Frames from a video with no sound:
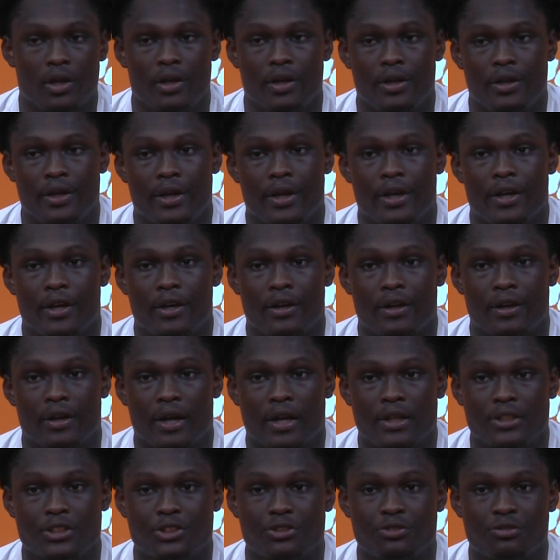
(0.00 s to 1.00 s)
Yeah,
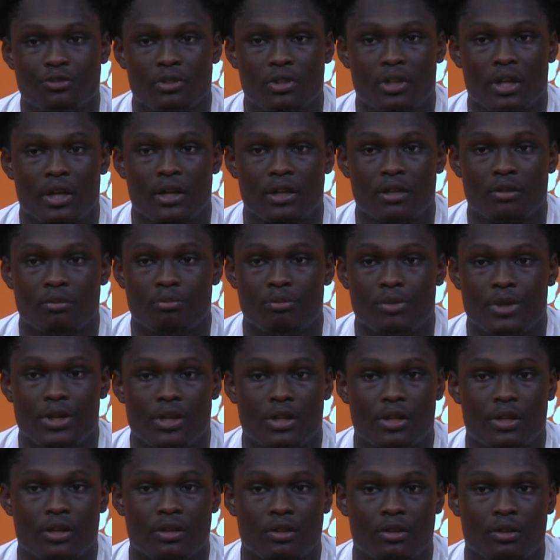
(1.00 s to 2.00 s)
I just feel like
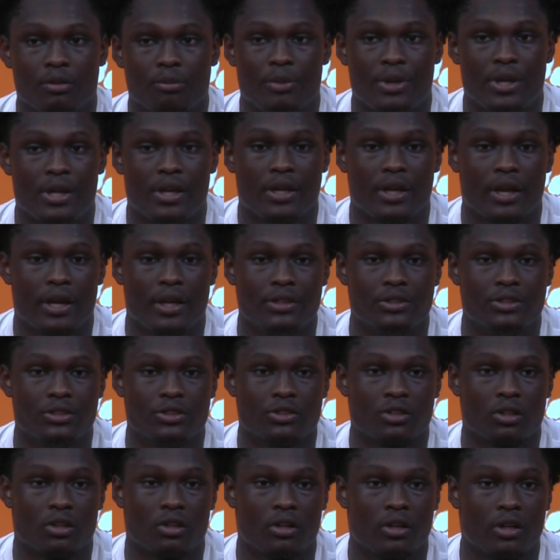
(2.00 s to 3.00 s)
me and Cade
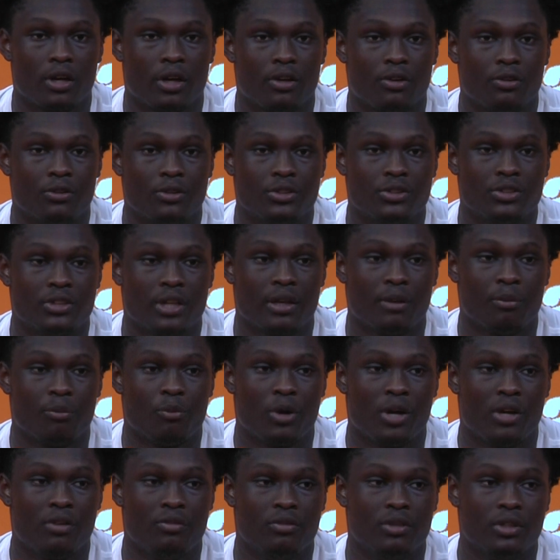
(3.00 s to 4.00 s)
just are kind of on the same
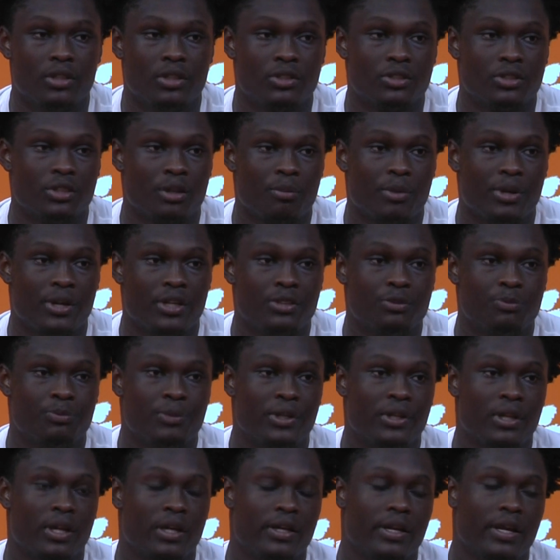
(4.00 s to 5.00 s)
wavelength. I mean, it's
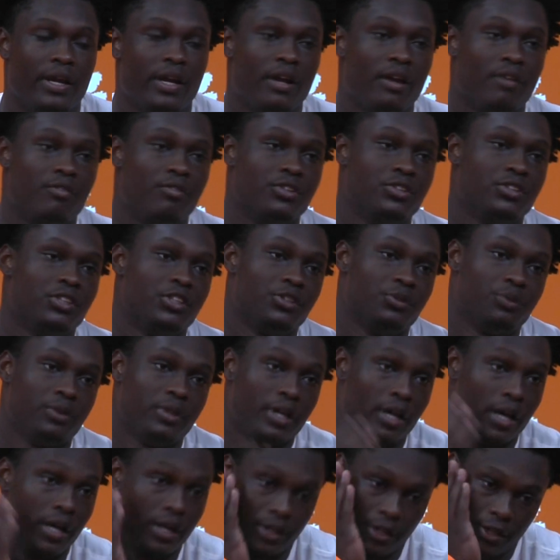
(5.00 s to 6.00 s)
been like that ever since we
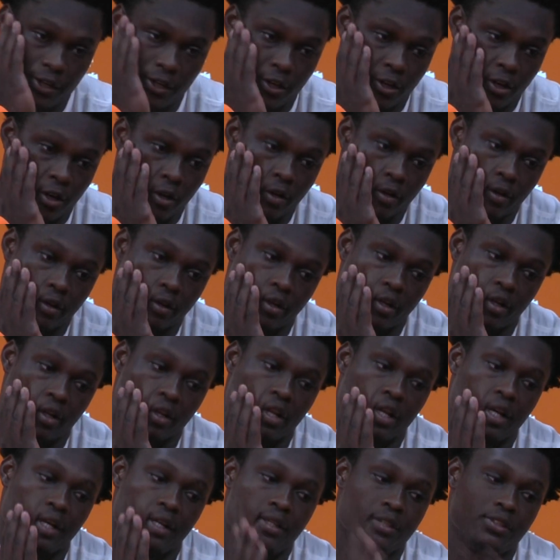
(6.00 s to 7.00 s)
got in here.
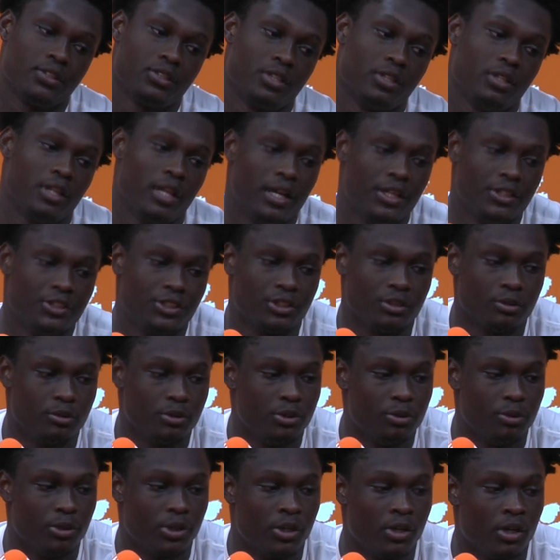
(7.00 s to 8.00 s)
Like I said last year,
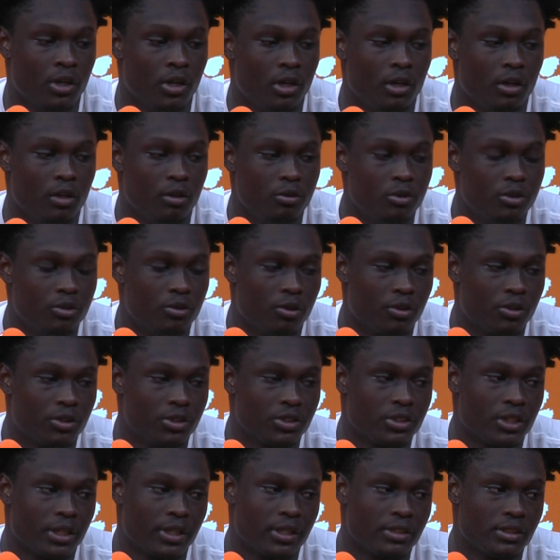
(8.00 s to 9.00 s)
we were on the
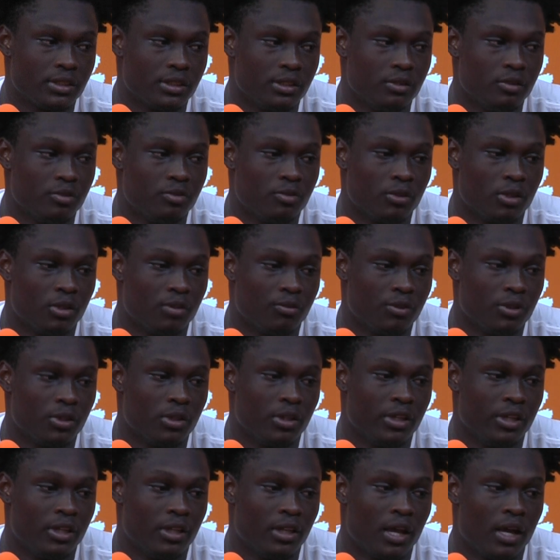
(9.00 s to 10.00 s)
second team for
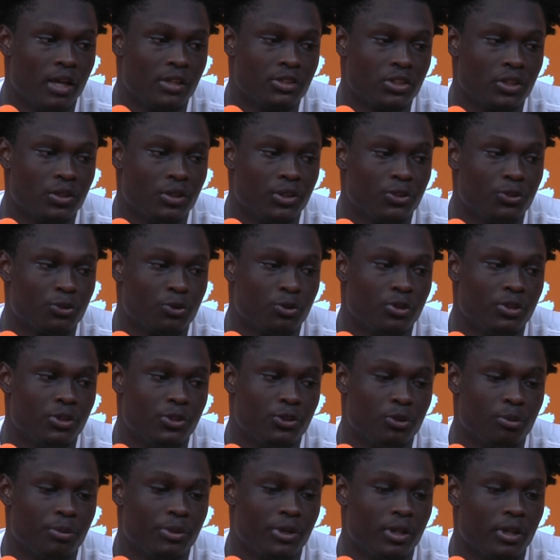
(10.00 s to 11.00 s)
really a lot. So he
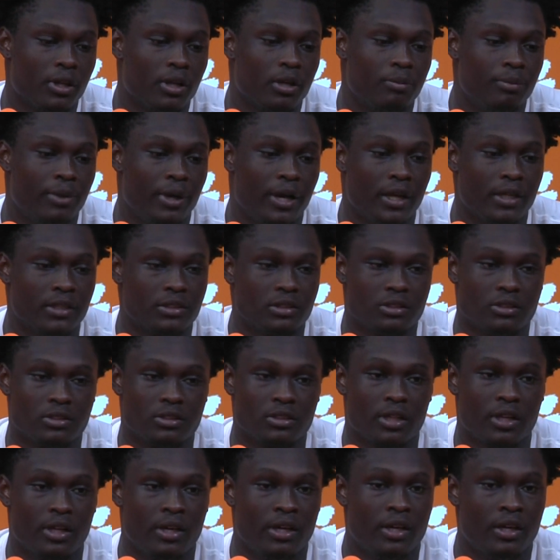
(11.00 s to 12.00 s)
threw me a lot of
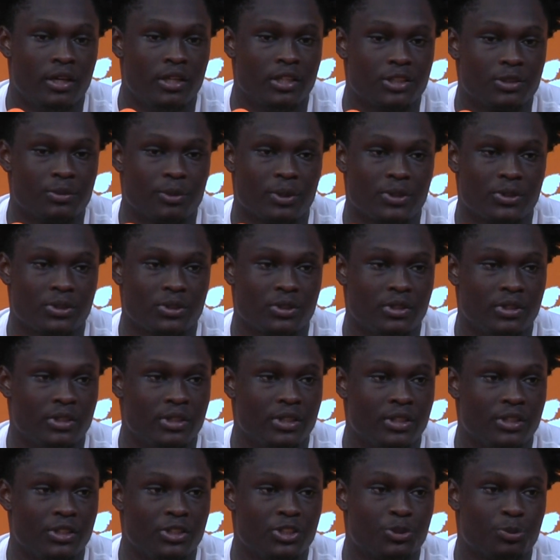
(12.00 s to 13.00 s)
passes,
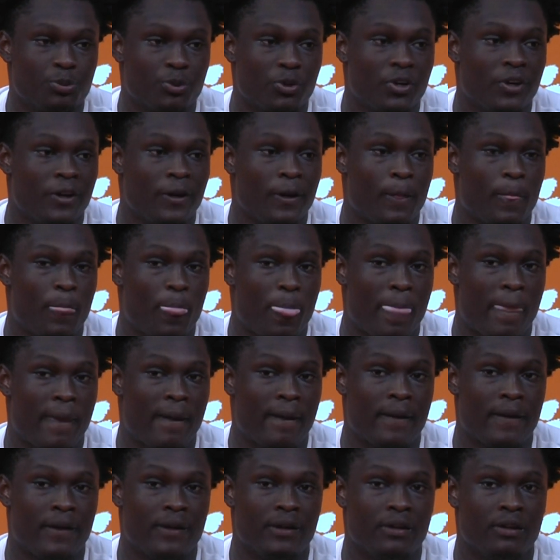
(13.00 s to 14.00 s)
especially in the spring
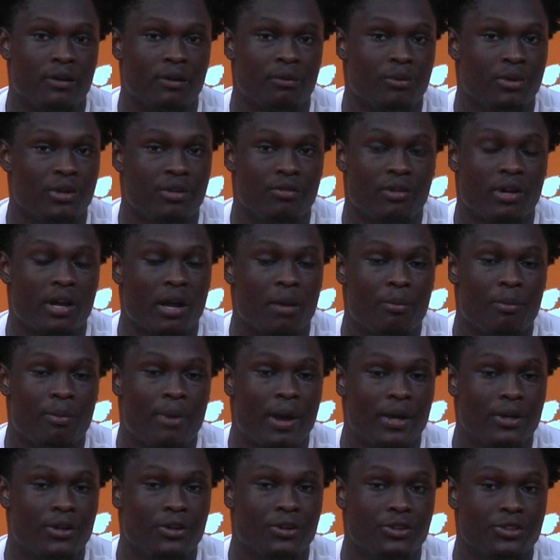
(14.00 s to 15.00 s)
and even coming
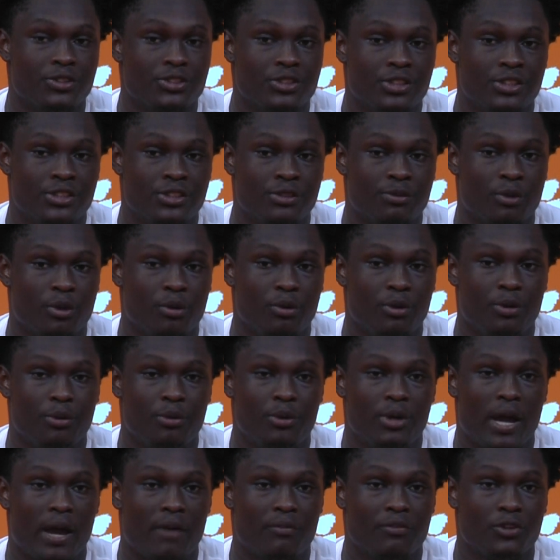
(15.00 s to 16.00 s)
back during the season when we
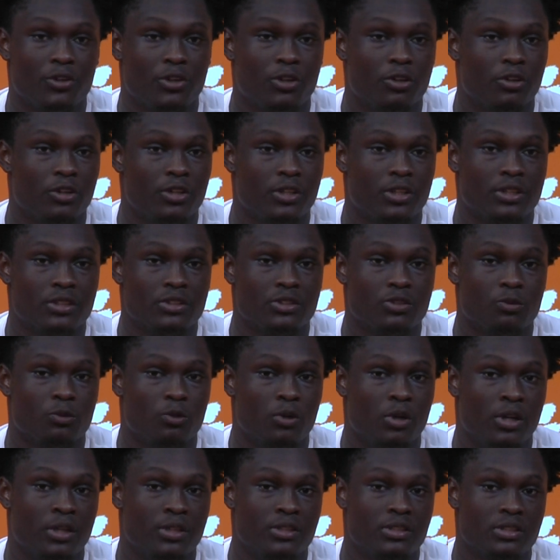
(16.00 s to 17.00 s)
would have to go against the
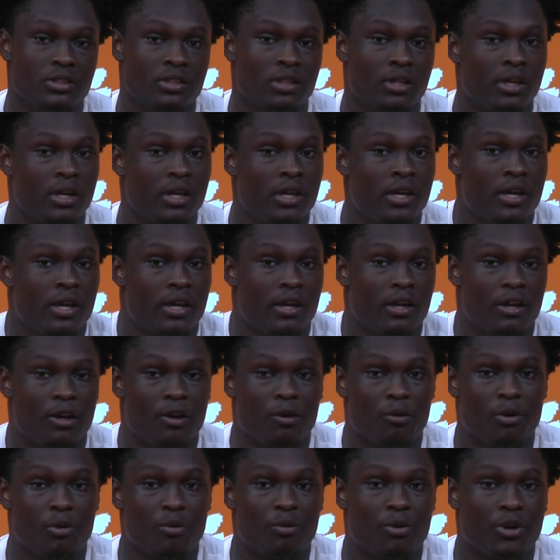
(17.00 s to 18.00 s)
ones
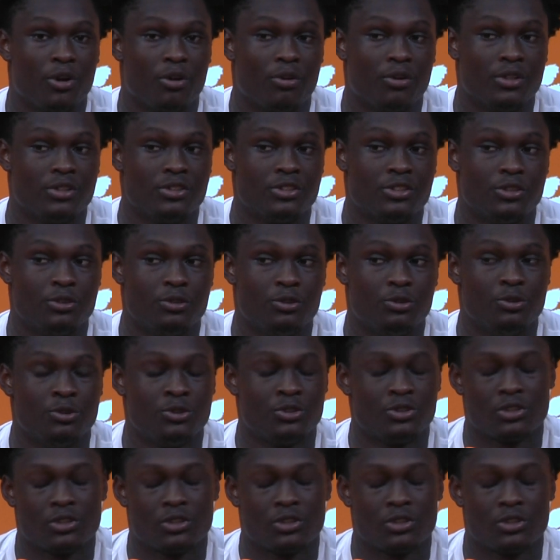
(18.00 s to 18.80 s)
when we were on the twos.